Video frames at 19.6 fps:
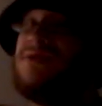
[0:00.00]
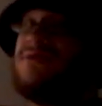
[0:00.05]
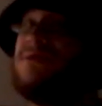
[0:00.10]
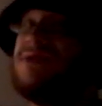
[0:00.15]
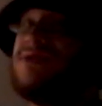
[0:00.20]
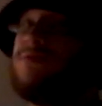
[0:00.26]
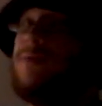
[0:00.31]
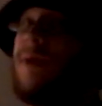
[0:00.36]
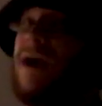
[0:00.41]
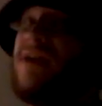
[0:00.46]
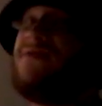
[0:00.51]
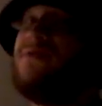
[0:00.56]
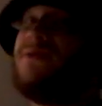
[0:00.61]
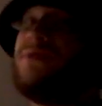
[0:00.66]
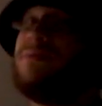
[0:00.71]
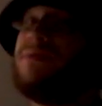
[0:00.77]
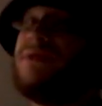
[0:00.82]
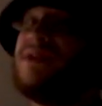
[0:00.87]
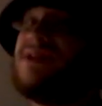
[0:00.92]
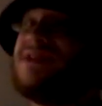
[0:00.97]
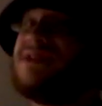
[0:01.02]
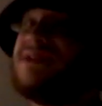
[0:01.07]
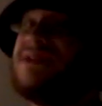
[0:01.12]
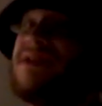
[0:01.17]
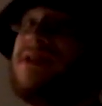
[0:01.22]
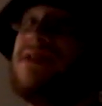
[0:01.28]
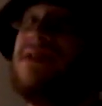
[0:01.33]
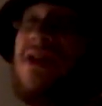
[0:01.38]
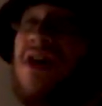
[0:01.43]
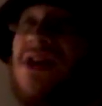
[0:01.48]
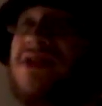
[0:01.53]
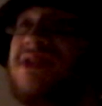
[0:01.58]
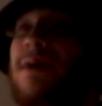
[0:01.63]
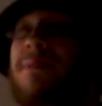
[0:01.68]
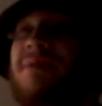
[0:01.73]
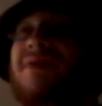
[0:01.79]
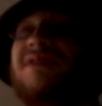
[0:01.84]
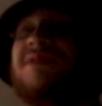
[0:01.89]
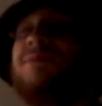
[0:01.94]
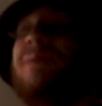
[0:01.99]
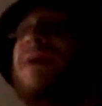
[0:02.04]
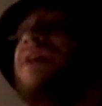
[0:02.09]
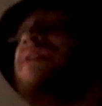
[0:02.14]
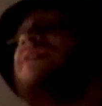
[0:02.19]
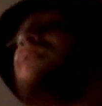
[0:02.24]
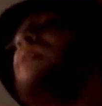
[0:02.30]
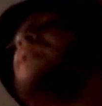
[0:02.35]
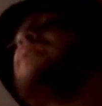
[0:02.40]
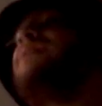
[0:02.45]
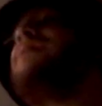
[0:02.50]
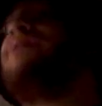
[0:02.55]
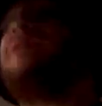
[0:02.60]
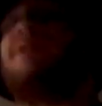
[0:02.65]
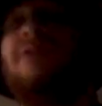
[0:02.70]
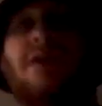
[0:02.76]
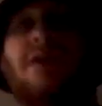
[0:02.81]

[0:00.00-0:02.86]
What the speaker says: to its rightful place on top of the spotlight.